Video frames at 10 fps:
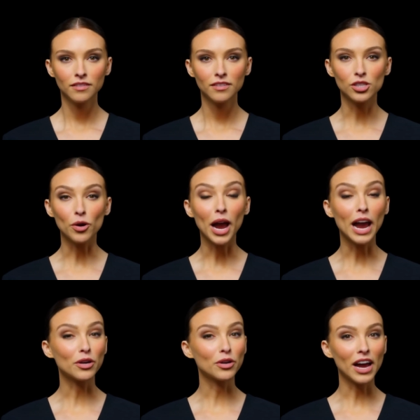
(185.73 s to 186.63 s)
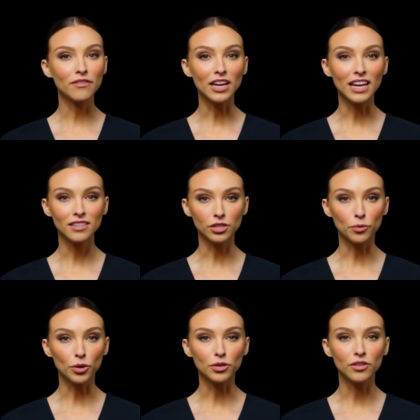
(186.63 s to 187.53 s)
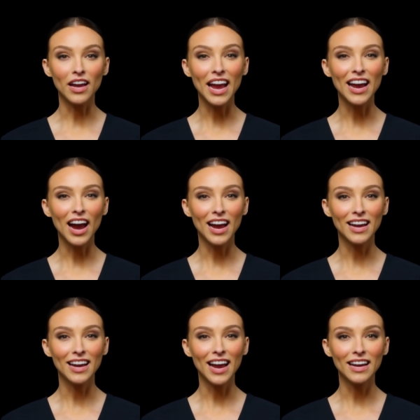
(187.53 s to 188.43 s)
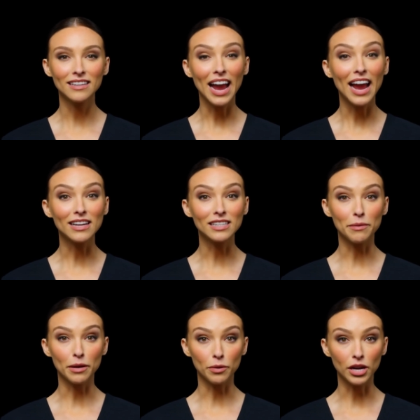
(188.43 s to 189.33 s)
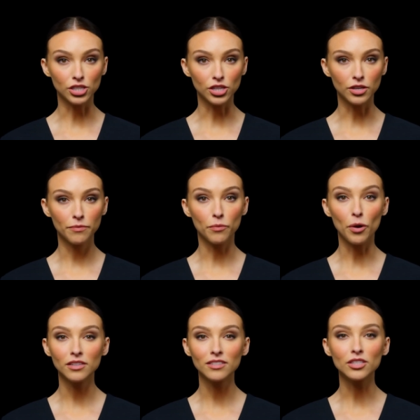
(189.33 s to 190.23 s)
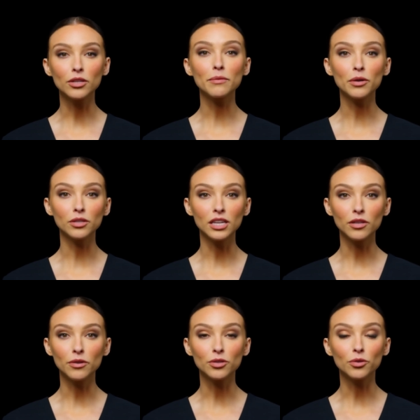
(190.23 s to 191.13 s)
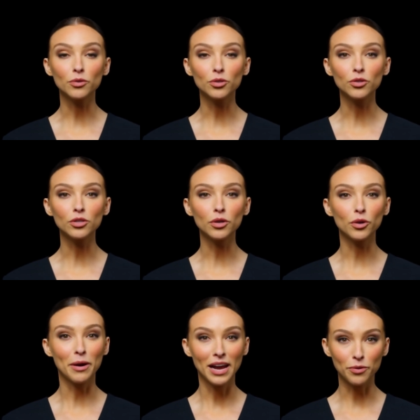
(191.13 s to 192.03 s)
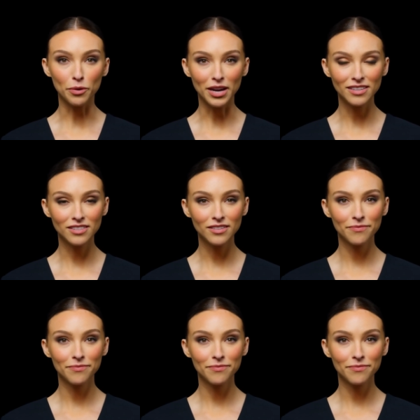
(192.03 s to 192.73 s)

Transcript: So, how do you navigate this world of AI and academic pressure while still building those crucial neural pathways?